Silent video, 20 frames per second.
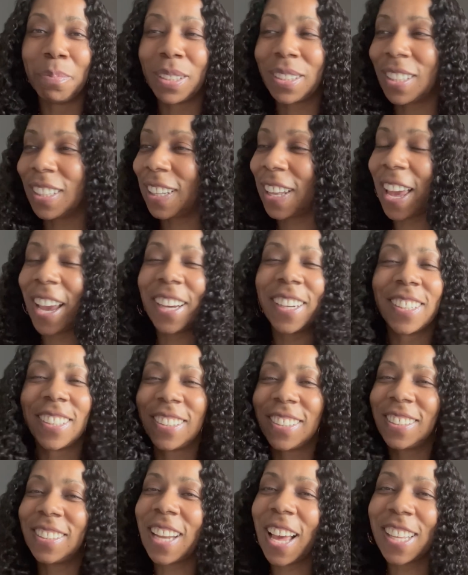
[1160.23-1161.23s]
but the
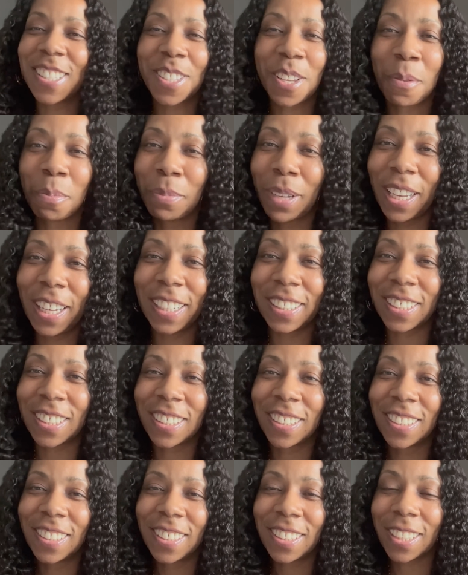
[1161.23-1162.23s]
Lakers, not so much.
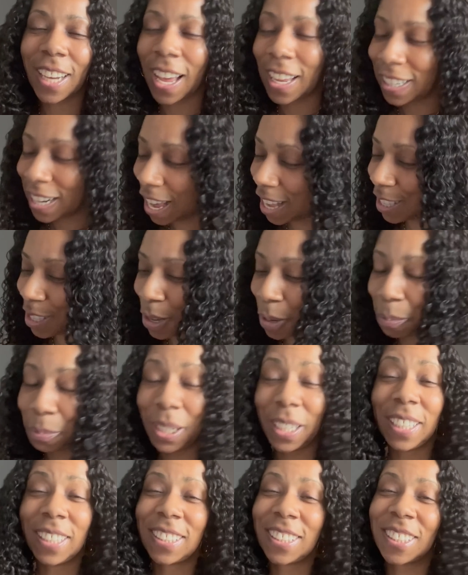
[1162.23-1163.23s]
Child, not so
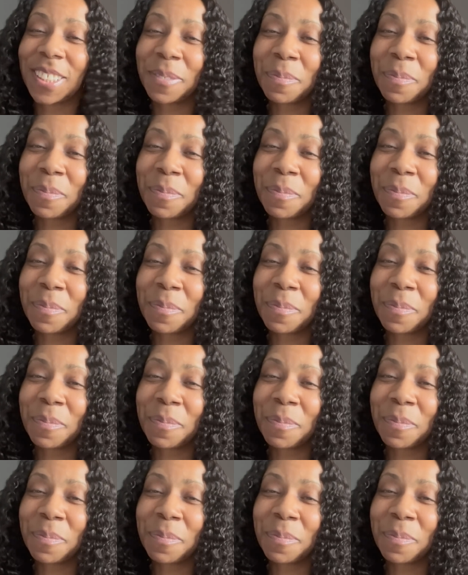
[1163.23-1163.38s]
much.